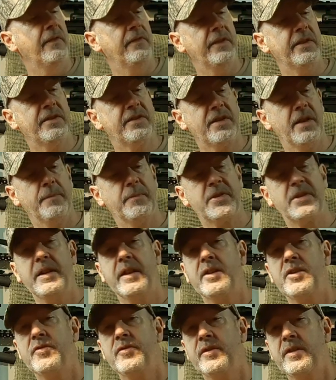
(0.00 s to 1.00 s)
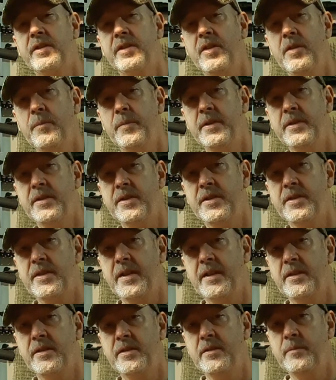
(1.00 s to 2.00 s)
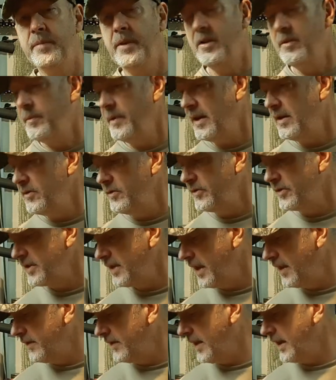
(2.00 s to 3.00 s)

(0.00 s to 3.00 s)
This selector on the top, this is set to both barrels, and